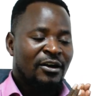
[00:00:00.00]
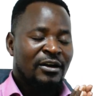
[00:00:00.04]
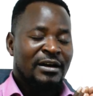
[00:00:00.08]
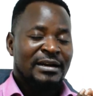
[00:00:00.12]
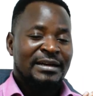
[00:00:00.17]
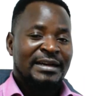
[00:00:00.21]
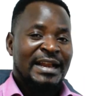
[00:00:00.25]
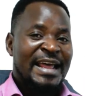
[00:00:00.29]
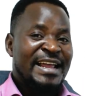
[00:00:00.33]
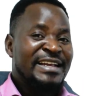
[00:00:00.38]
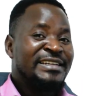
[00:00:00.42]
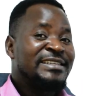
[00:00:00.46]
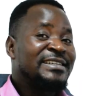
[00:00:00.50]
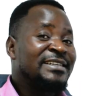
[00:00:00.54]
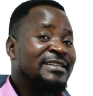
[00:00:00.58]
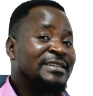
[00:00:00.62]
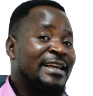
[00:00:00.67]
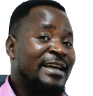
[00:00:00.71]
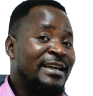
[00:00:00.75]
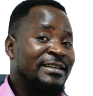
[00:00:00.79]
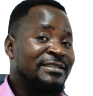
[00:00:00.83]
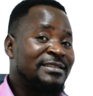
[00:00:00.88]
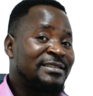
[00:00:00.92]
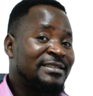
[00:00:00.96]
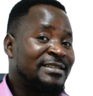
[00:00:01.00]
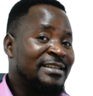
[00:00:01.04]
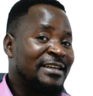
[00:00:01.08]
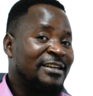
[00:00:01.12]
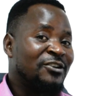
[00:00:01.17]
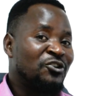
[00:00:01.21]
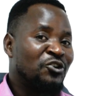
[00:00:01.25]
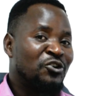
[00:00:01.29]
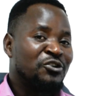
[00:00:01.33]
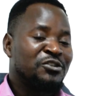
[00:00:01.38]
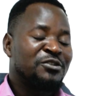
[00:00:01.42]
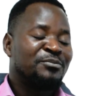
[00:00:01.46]
90 days
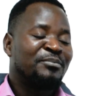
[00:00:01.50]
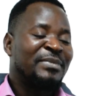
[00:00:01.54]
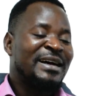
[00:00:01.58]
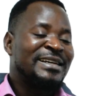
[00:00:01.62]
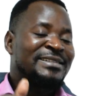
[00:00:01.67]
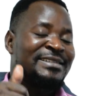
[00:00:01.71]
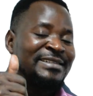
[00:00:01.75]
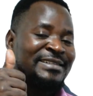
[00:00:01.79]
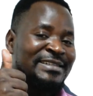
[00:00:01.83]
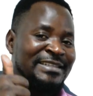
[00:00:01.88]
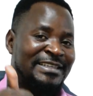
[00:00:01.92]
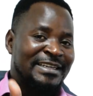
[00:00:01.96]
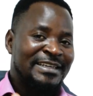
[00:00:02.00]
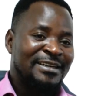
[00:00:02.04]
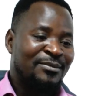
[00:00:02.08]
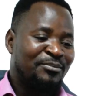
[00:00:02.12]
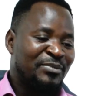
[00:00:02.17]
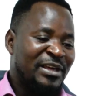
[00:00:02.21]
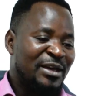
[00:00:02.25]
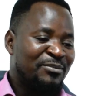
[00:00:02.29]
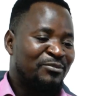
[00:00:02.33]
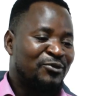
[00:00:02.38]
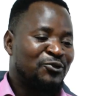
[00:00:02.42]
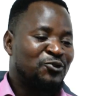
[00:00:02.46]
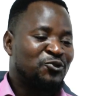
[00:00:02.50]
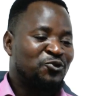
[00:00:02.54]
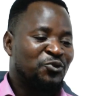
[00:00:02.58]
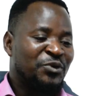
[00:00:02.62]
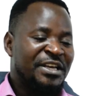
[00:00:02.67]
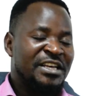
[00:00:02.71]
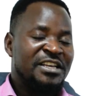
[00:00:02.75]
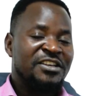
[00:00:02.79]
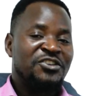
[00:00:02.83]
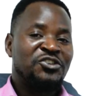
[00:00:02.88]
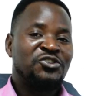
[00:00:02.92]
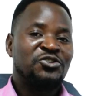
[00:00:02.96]
signals, but still be able to
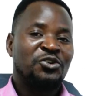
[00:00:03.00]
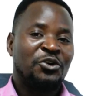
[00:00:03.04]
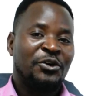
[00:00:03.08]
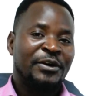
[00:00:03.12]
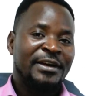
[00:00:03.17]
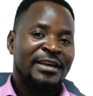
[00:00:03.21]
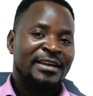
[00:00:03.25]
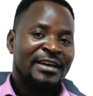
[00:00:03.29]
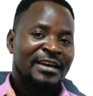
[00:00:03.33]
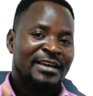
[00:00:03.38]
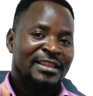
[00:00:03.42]
enjoy